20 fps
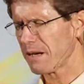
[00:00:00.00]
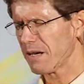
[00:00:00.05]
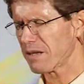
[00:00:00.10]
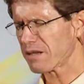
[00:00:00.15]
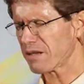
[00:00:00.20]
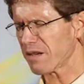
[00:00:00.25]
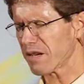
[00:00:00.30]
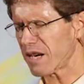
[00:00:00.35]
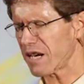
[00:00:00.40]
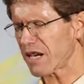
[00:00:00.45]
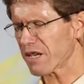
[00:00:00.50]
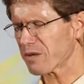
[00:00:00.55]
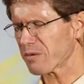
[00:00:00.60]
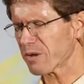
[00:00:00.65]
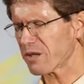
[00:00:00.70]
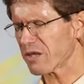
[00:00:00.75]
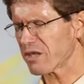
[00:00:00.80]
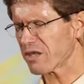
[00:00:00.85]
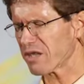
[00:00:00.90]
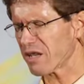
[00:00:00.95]
Tonight, as
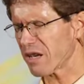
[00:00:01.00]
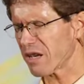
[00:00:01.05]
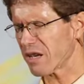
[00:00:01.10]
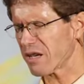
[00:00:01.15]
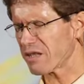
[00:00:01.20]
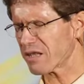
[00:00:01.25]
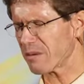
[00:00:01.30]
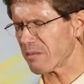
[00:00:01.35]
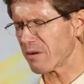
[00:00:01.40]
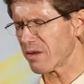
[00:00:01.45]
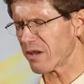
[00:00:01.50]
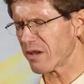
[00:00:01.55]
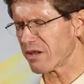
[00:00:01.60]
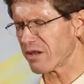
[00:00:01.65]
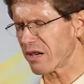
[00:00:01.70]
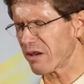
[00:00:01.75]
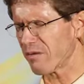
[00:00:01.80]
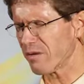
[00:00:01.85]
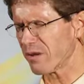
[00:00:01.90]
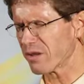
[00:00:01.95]
we study some of the
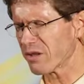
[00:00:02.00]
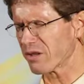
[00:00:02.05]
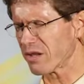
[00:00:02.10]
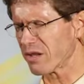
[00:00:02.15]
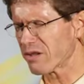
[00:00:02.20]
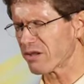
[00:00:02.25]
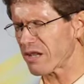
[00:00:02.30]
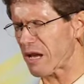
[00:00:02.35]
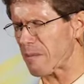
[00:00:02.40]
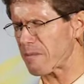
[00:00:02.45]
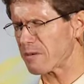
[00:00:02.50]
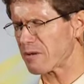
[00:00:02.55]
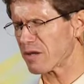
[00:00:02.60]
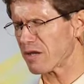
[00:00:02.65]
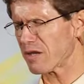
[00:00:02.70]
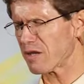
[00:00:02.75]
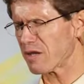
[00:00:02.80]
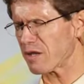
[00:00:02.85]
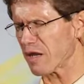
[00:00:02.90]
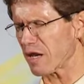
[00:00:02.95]
devil's
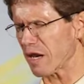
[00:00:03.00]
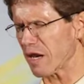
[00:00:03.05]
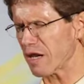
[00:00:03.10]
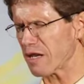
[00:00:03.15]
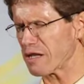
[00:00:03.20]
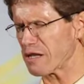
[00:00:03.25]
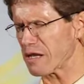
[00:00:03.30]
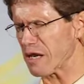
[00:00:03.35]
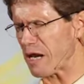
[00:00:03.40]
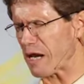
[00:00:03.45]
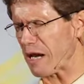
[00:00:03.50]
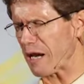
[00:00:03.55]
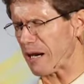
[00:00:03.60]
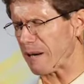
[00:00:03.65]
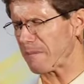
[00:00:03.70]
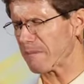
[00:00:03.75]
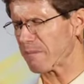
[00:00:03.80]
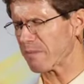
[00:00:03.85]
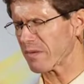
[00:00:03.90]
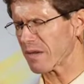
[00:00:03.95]
deceptions at end
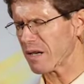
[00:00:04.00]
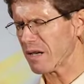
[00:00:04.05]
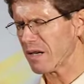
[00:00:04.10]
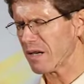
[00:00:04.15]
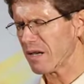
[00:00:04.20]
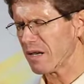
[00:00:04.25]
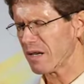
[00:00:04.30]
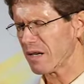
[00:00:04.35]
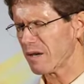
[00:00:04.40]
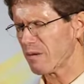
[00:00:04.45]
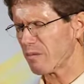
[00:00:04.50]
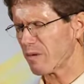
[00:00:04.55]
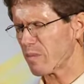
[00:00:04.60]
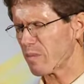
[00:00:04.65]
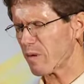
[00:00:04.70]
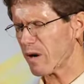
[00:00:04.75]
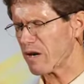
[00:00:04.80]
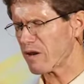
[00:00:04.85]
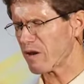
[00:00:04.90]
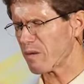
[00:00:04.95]
time, we
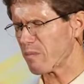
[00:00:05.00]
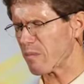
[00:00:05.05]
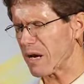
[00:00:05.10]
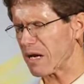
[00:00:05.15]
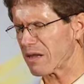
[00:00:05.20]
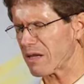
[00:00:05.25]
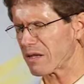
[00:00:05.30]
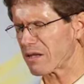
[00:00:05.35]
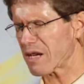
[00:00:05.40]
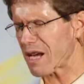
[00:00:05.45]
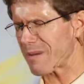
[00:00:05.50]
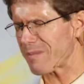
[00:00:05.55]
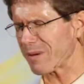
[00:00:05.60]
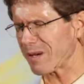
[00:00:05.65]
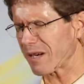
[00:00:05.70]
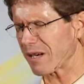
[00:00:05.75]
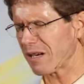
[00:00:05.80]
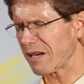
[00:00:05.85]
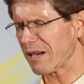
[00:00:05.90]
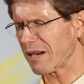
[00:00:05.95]
pray you to make the
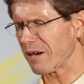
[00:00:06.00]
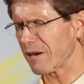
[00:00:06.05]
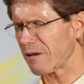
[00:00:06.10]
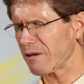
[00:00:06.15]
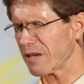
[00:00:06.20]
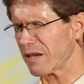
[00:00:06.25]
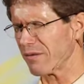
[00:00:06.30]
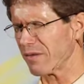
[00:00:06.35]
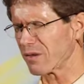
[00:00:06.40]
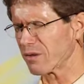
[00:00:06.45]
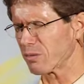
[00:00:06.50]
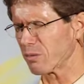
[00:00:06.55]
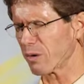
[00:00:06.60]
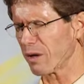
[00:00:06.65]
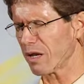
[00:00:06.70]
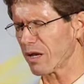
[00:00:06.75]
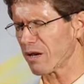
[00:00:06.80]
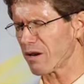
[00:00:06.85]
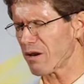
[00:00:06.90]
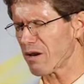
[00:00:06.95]
topic clear, give us
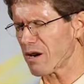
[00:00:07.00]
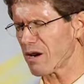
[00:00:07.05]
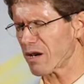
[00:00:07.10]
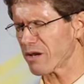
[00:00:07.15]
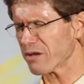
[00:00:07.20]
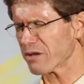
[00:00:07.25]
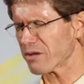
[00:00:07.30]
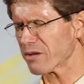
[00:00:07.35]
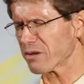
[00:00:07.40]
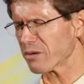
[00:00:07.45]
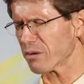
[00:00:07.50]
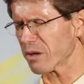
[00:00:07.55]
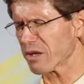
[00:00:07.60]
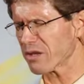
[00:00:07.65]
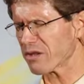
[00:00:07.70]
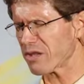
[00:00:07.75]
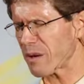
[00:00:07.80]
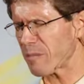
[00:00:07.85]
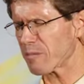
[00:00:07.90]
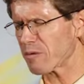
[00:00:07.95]
willing hearts to
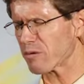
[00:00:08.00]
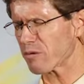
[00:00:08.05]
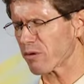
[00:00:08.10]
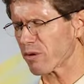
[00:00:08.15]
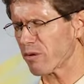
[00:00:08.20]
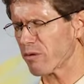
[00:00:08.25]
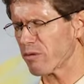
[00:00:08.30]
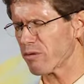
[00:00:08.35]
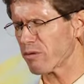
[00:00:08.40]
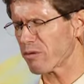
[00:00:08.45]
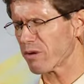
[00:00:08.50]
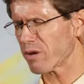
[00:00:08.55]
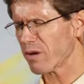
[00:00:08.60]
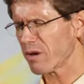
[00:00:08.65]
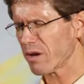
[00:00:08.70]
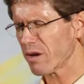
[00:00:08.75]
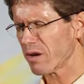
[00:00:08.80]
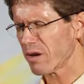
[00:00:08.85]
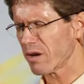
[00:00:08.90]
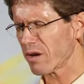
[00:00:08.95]
accept truth,
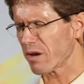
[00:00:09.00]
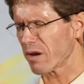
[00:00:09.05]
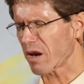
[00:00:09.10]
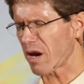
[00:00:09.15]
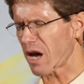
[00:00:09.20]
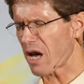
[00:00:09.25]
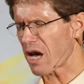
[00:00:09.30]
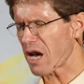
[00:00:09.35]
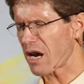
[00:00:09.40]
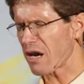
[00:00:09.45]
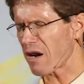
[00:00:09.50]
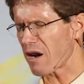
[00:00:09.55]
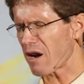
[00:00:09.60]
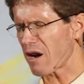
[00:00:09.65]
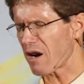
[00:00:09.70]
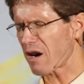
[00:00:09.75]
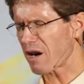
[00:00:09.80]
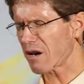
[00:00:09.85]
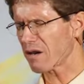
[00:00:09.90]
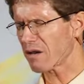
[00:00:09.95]
guide
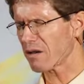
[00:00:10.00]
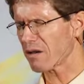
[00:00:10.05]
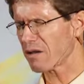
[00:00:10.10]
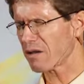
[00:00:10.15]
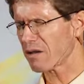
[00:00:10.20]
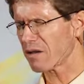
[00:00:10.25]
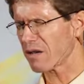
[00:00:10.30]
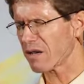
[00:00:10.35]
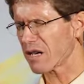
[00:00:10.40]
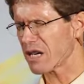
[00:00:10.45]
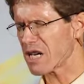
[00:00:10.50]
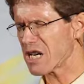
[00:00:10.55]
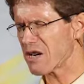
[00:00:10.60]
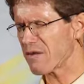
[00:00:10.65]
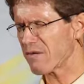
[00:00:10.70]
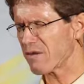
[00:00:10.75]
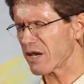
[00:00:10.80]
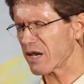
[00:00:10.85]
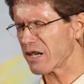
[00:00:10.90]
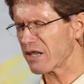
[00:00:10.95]
our
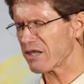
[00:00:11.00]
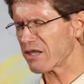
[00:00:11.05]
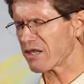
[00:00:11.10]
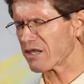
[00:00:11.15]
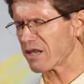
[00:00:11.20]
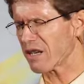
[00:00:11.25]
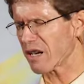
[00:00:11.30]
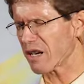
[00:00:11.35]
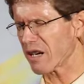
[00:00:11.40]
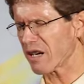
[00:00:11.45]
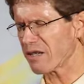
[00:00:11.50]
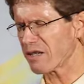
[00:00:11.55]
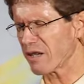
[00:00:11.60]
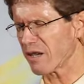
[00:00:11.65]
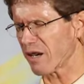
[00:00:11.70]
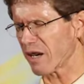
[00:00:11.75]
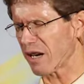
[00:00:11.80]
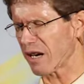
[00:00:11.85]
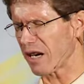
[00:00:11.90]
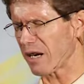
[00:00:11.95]
evening study
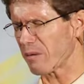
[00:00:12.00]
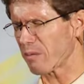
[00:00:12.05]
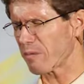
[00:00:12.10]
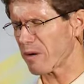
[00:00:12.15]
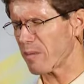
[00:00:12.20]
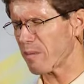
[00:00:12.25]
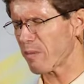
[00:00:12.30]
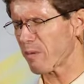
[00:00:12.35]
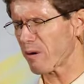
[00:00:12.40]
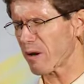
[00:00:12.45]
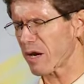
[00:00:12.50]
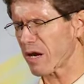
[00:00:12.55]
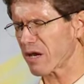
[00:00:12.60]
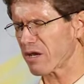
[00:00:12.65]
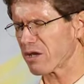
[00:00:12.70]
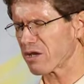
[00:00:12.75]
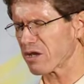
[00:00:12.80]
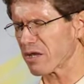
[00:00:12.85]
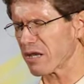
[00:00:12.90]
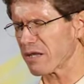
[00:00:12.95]
tonight. We pray
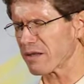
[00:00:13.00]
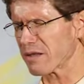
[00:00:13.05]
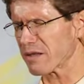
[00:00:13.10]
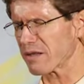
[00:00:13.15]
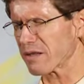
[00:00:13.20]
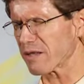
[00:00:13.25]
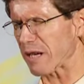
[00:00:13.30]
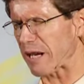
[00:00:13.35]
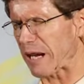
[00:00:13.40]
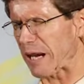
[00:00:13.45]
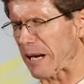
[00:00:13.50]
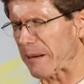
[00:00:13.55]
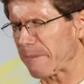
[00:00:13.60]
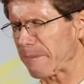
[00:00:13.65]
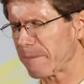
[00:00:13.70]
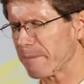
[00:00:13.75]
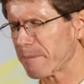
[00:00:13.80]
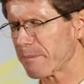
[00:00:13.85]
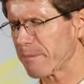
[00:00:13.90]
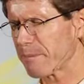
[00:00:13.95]
in Jesus'
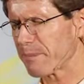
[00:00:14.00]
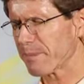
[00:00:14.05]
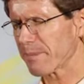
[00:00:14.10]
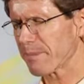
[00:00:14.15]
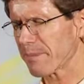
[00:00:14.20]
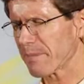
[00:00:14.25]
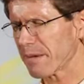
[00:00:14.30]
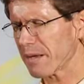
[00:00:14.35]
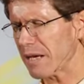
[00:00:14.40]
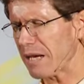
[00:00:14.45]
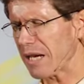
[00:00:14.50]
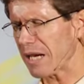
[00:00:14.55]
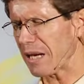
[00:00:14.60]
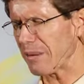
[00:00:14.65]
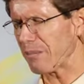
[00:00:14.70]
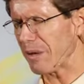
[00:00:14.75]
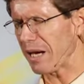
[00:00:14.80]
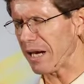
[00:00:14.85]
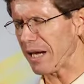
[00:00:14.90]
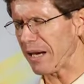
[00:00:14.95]
name.
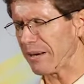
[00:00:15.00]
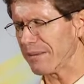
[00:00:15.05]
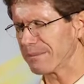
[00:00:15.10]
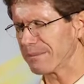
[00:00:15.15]
Amen.